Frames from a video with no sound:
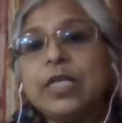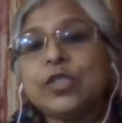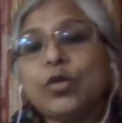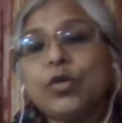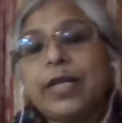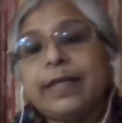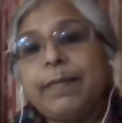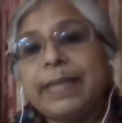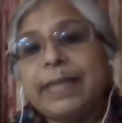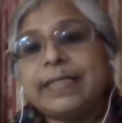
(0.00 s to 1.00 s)
so that
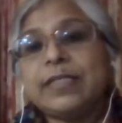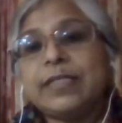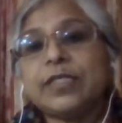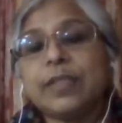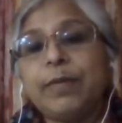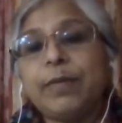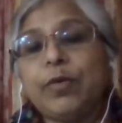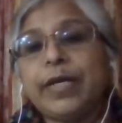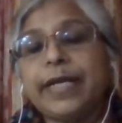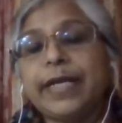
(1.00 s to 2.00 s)
the message is
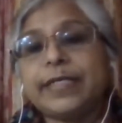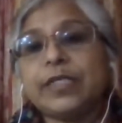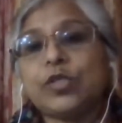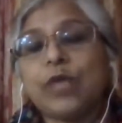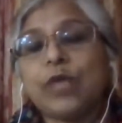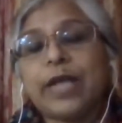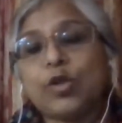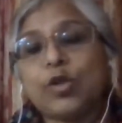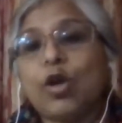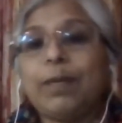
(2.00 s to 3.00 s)
communicated
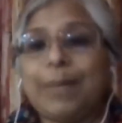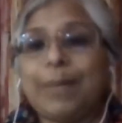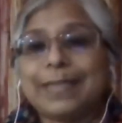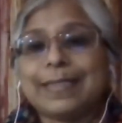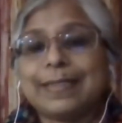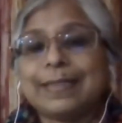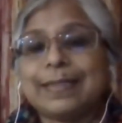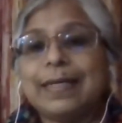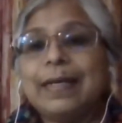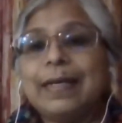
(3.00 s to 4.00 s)
at all places.